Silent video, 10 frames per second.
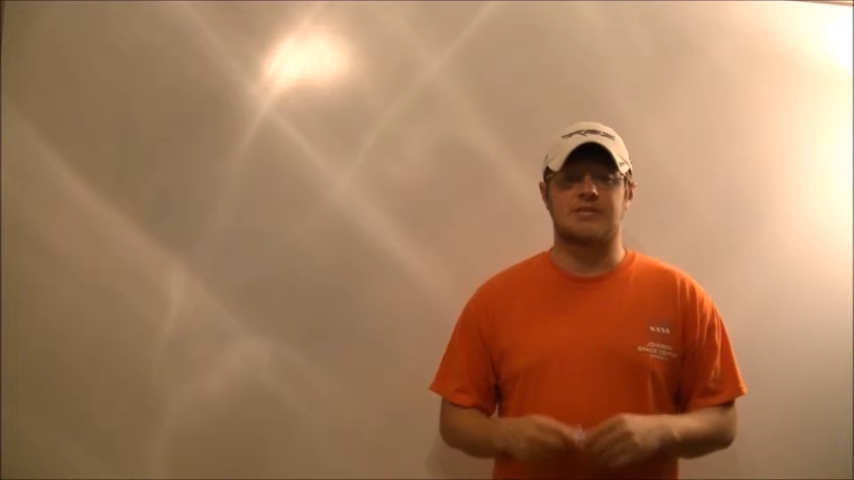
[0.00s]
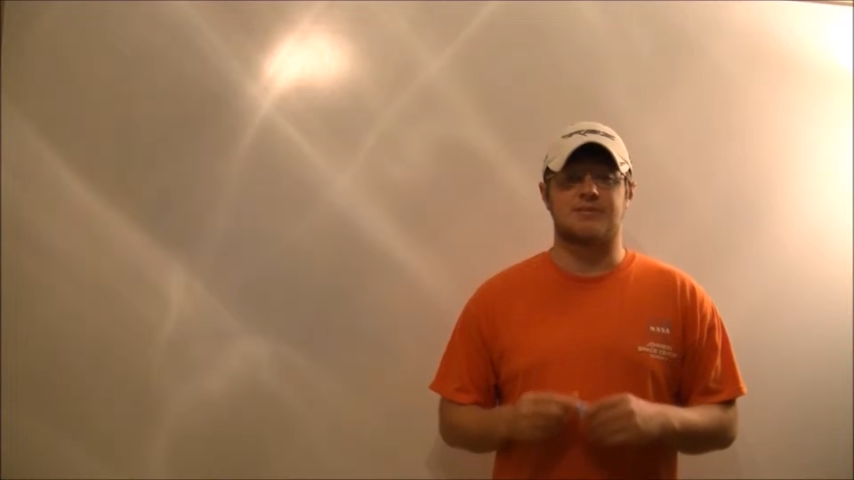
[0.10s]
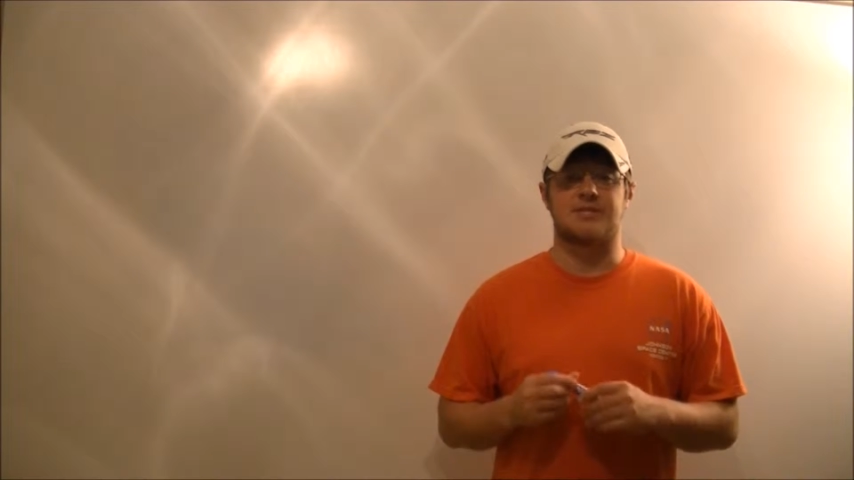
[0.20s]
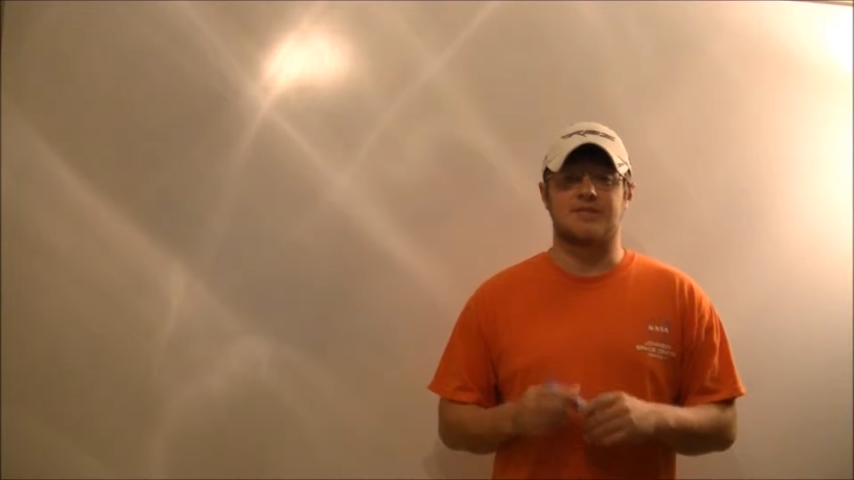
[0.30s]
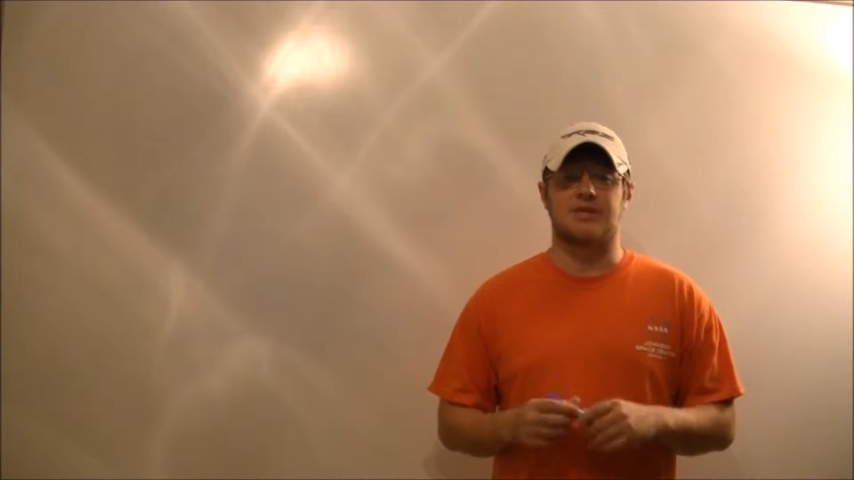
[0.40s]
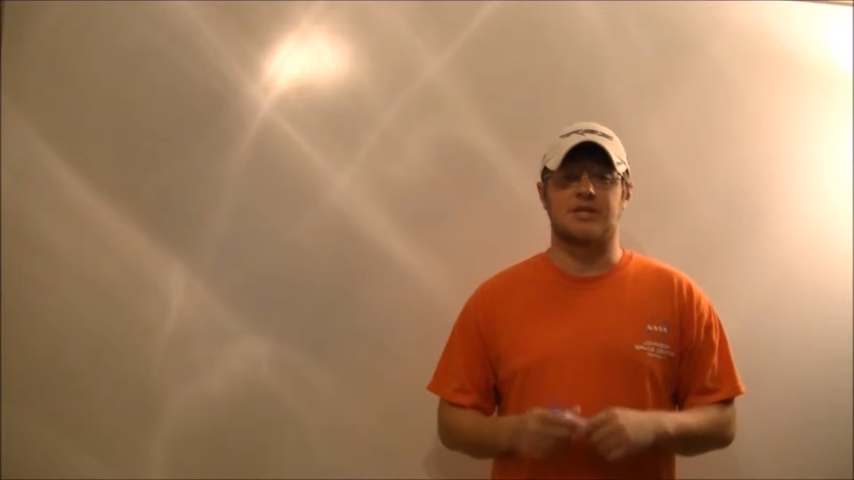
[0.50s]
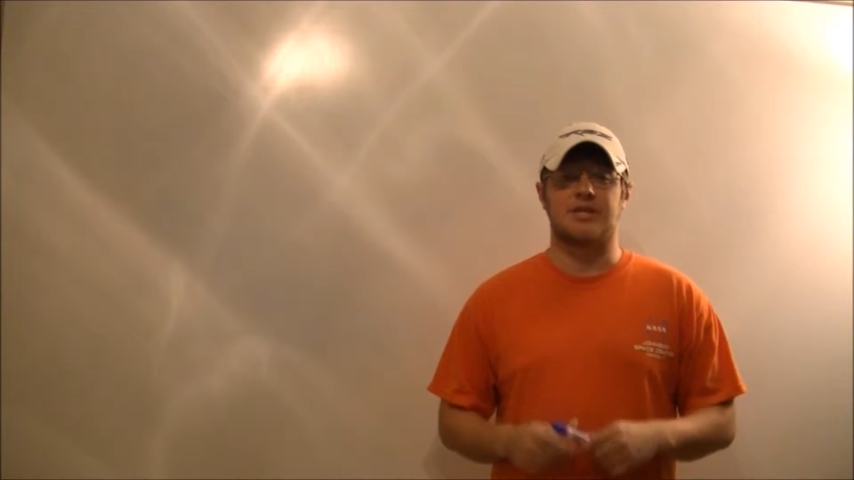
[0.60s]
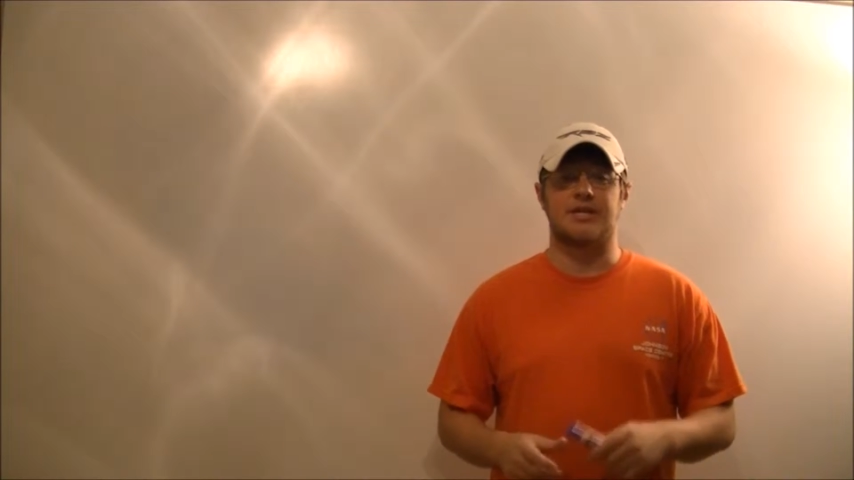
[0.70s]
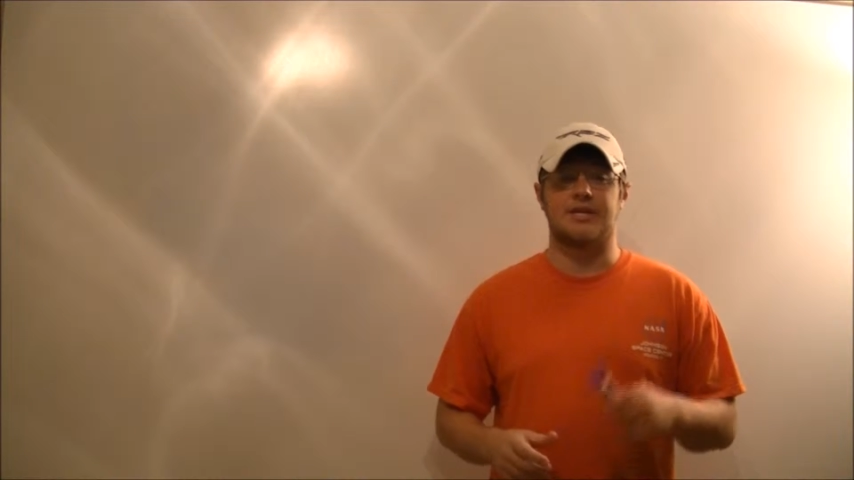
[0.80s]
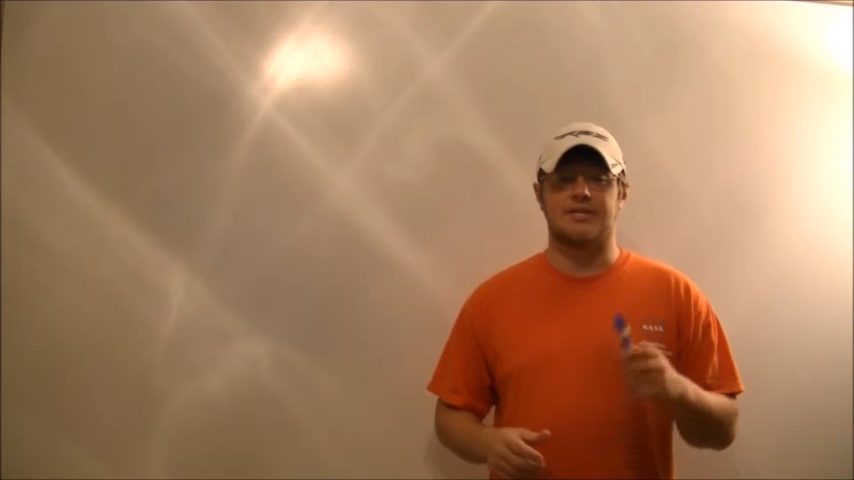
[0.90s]

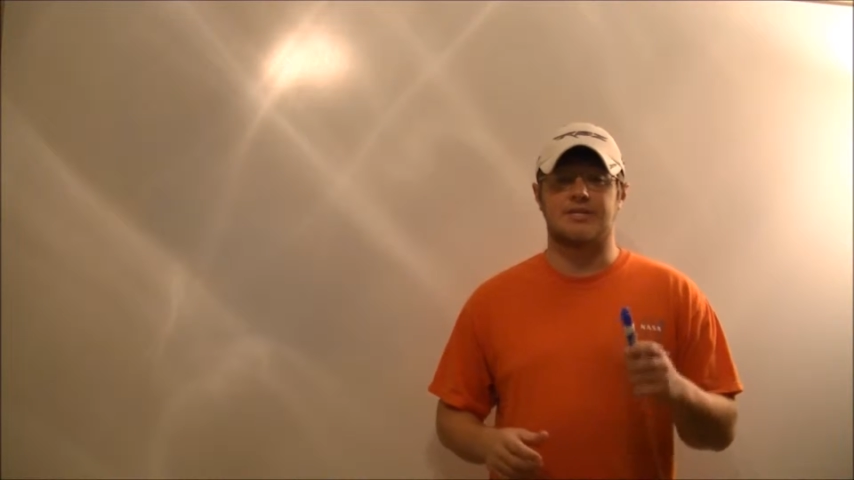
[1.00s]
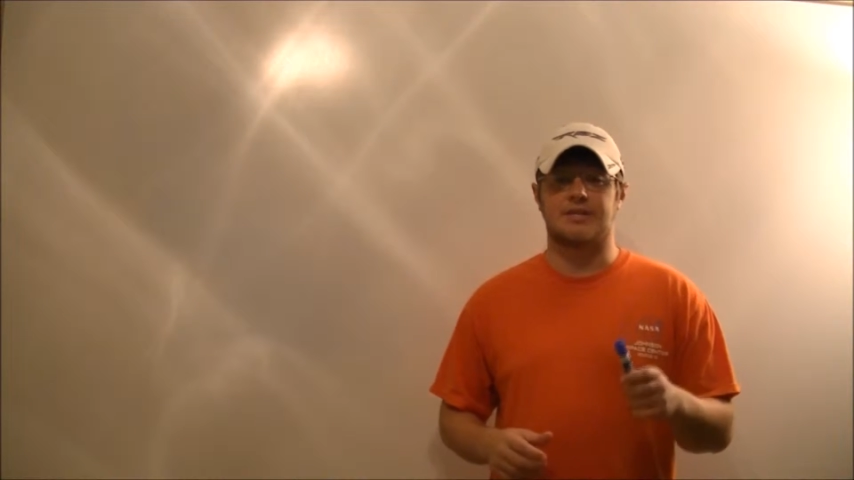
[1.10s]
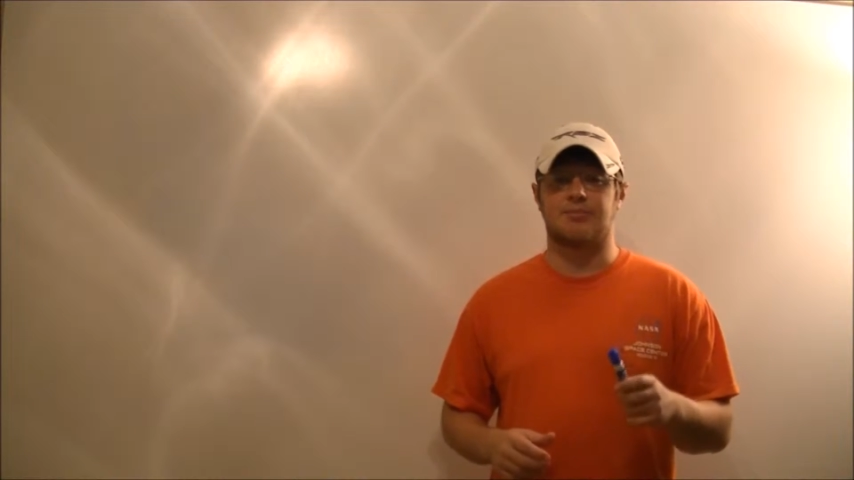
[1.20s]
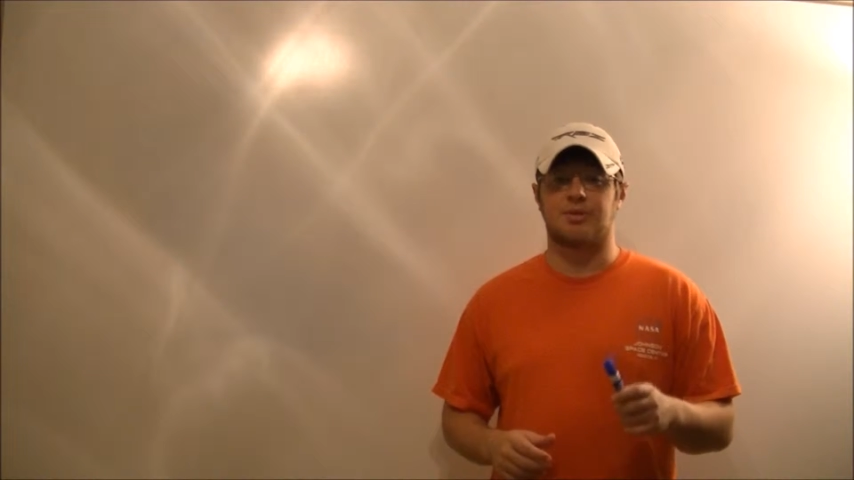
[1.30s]
specifically in C++.